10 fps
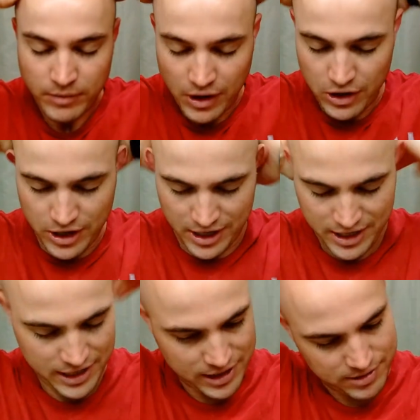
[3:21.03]
Oh yeah, and
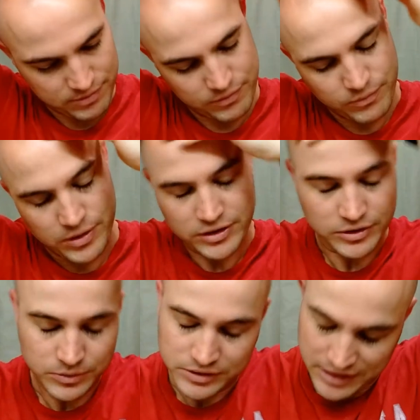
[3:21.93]
I get, once
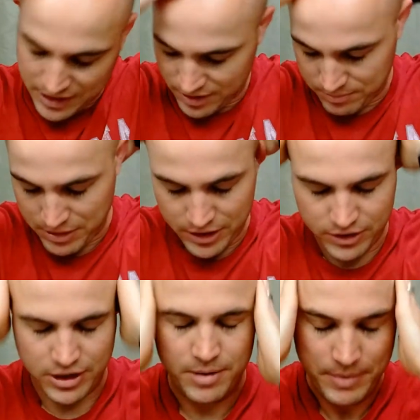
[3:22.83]
it was out of the
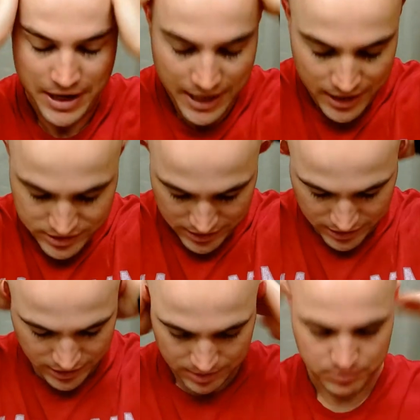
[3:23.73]
bottle and on my hands, I
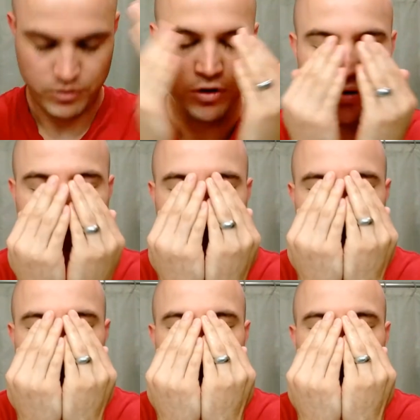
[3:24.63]
can get more,
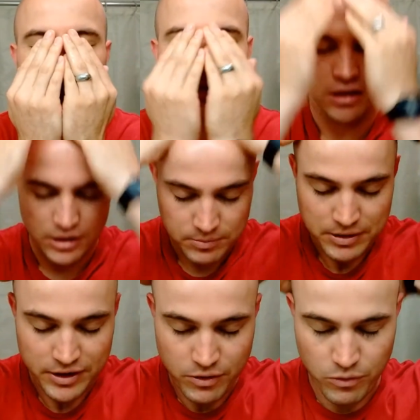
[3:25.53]
a little
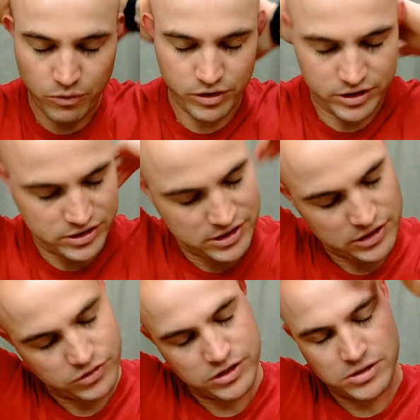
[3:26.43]
bit of the orange
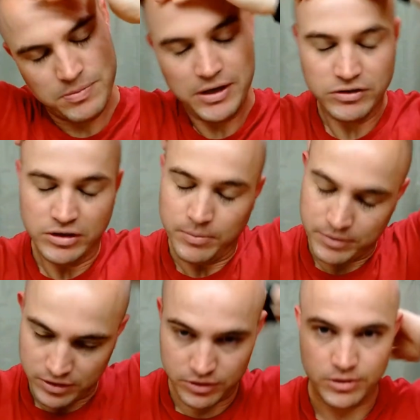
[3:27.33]
citrus smells
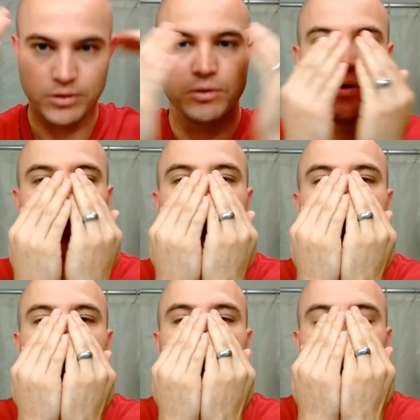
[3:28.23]
coming through.
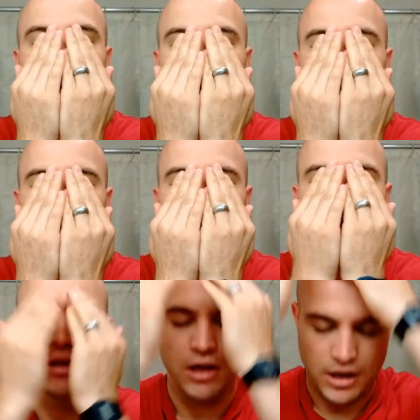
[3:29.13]

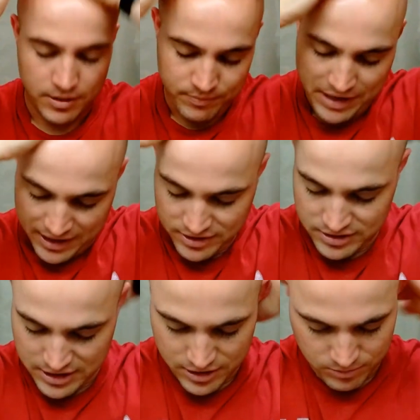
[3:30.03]
Um, that
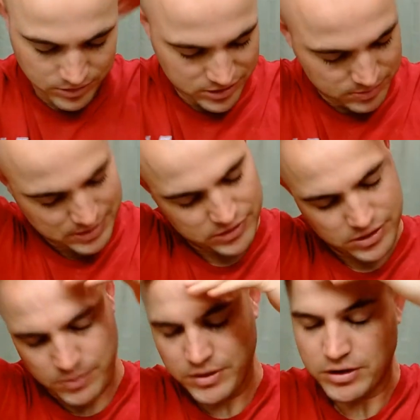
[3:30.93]
cedar wood smells
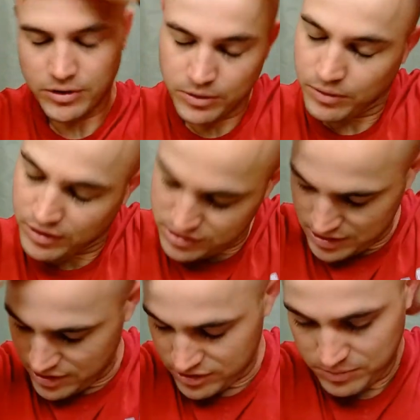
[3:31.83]
coming through, the
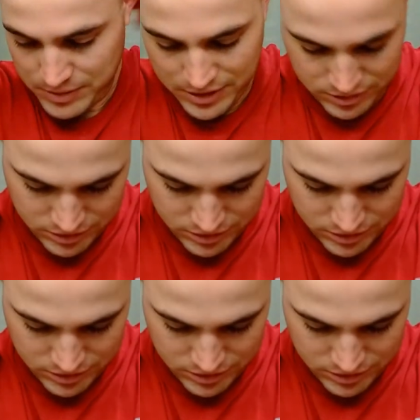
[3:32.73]
cedar smell,